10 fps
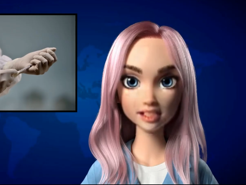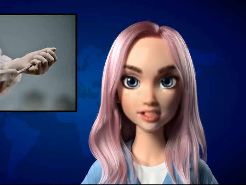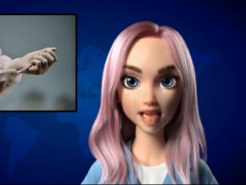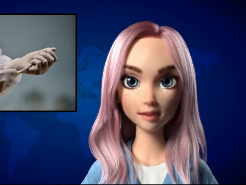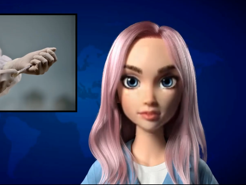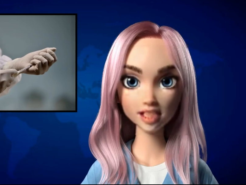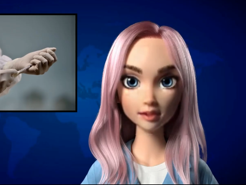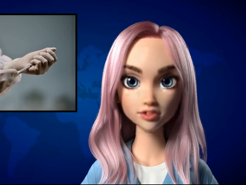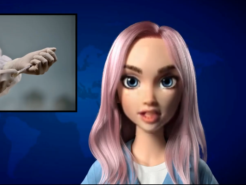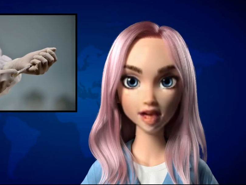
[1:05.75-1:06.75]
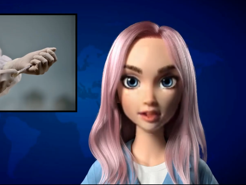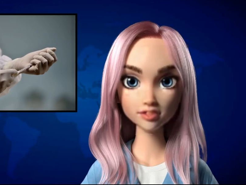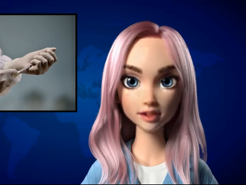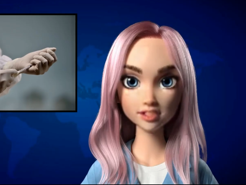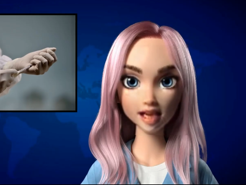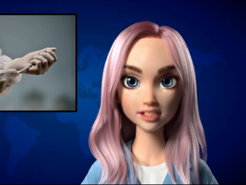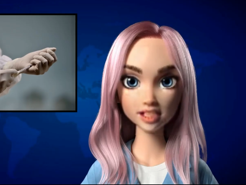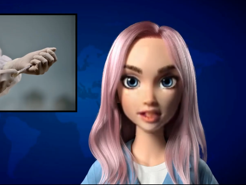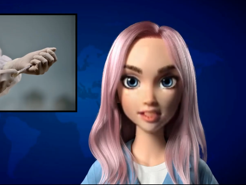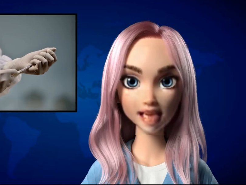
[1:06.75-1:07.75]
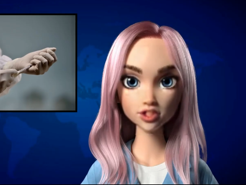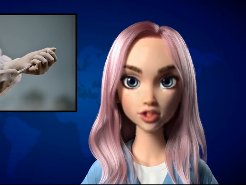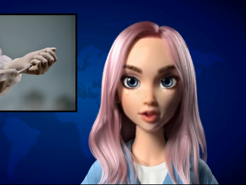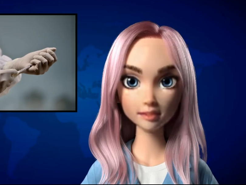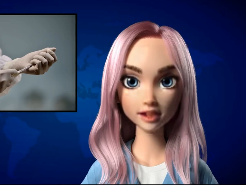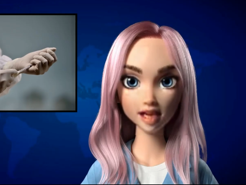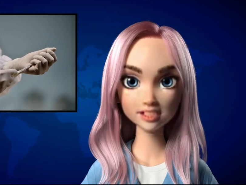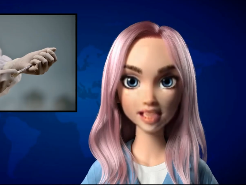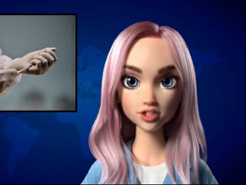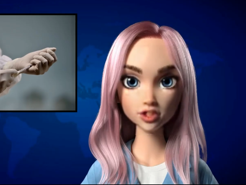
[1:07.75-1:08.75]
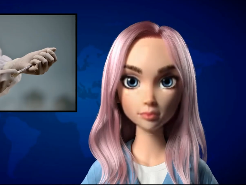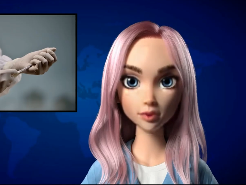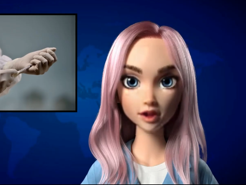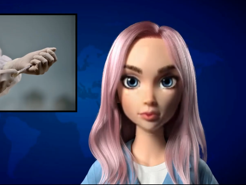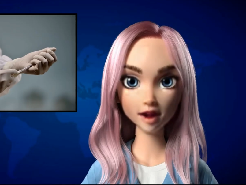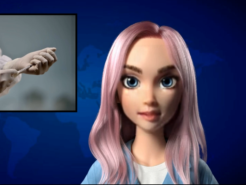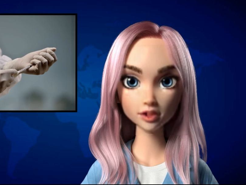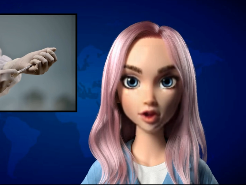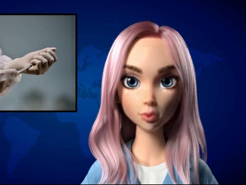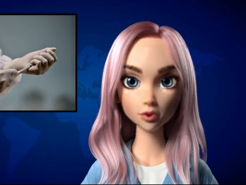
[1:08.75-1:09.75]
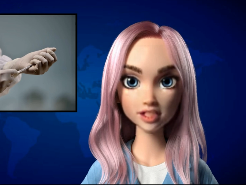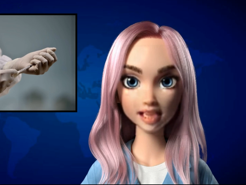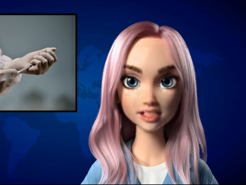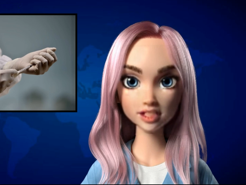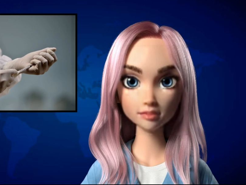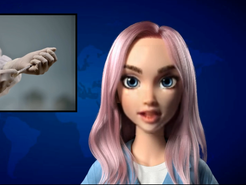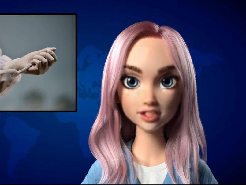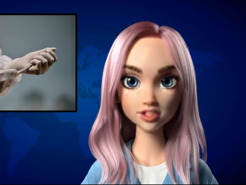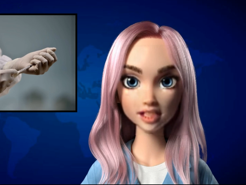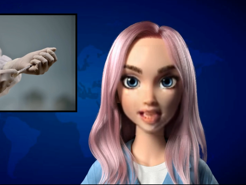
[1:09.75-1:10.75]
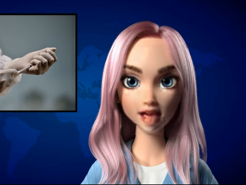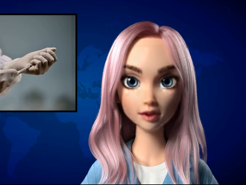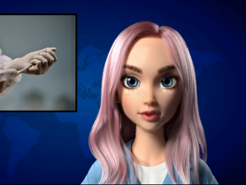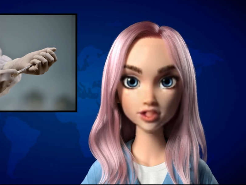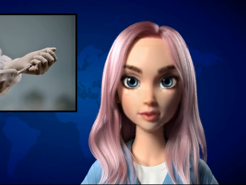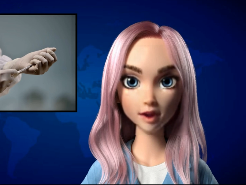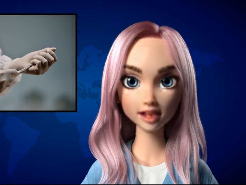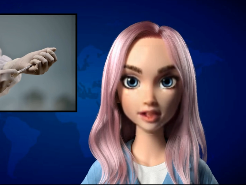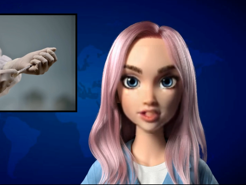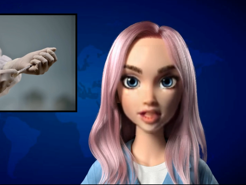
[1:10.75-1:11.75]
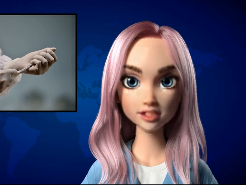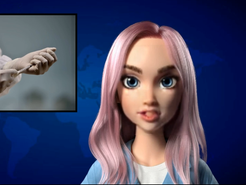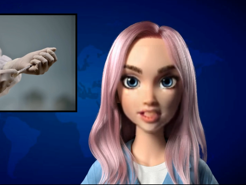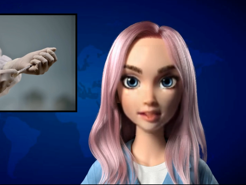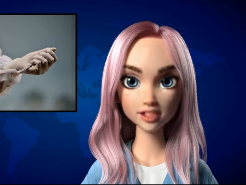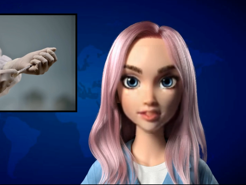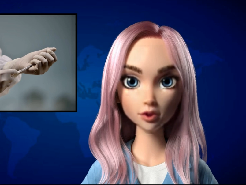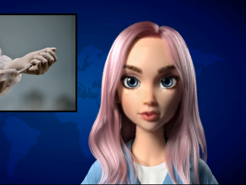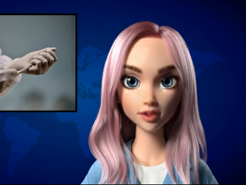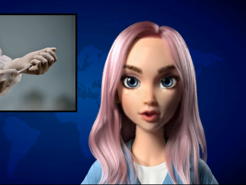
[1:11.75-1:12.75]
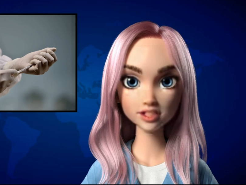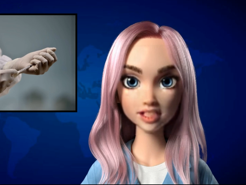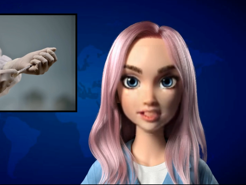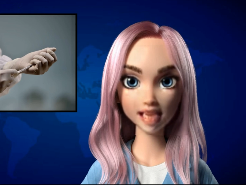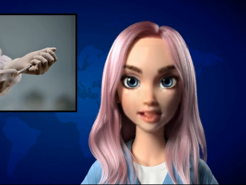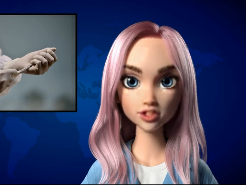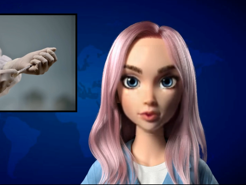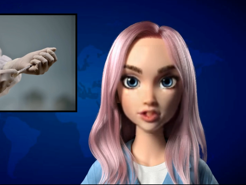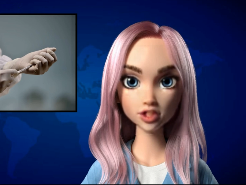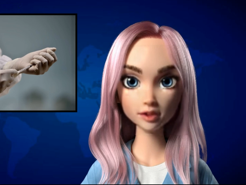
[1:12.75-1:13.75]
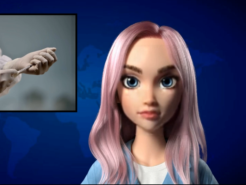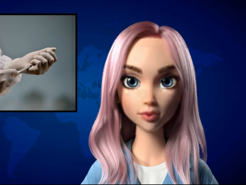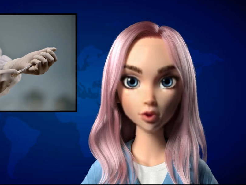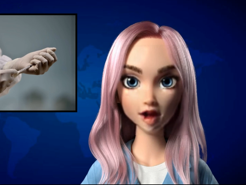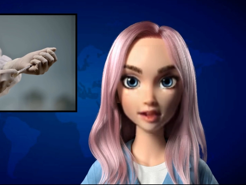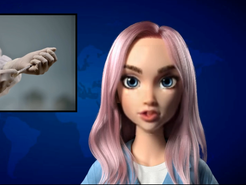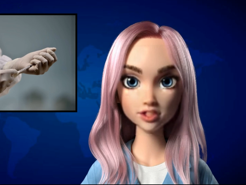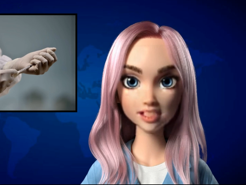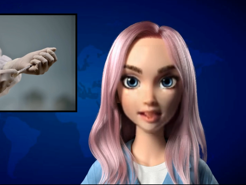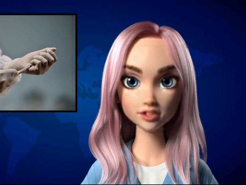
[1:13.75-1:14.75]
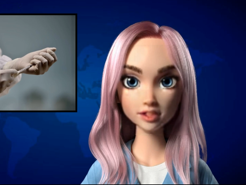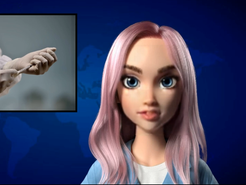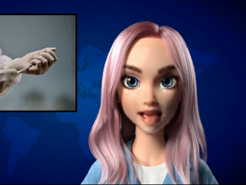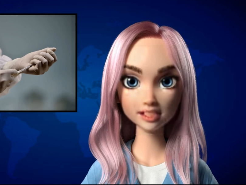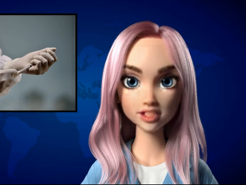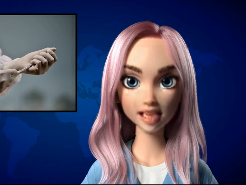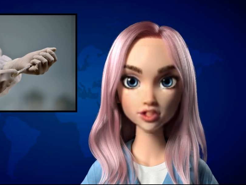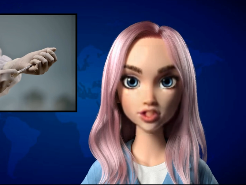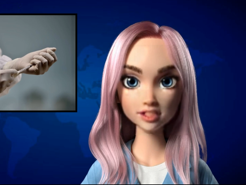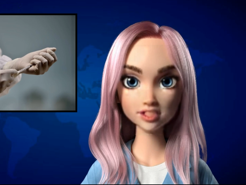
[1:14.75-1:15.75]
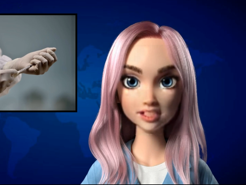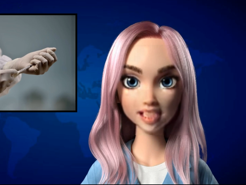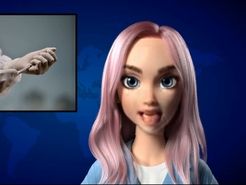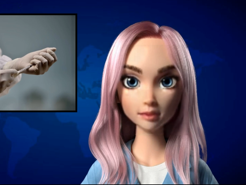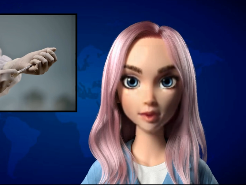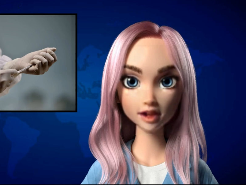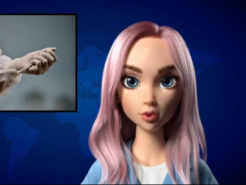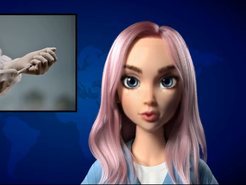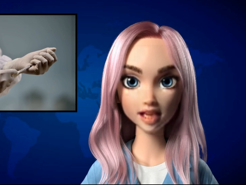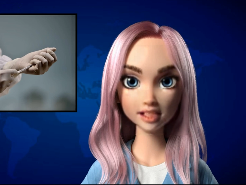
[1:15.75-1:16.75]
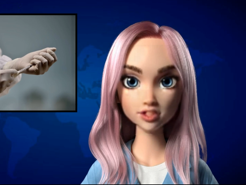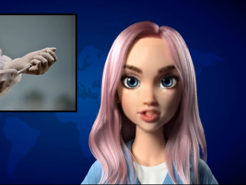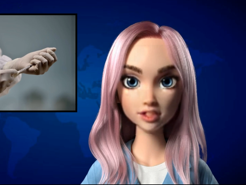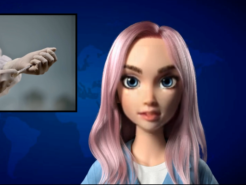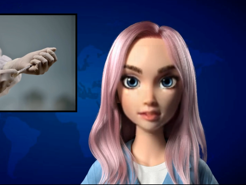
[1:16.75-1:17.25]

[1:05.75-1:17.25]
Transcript: This comes after COVID-19 National Immunization Program coordinating minister Khairy Jamaluddin said that the authorities aim to achieve 400,000 vaccinations a day by August.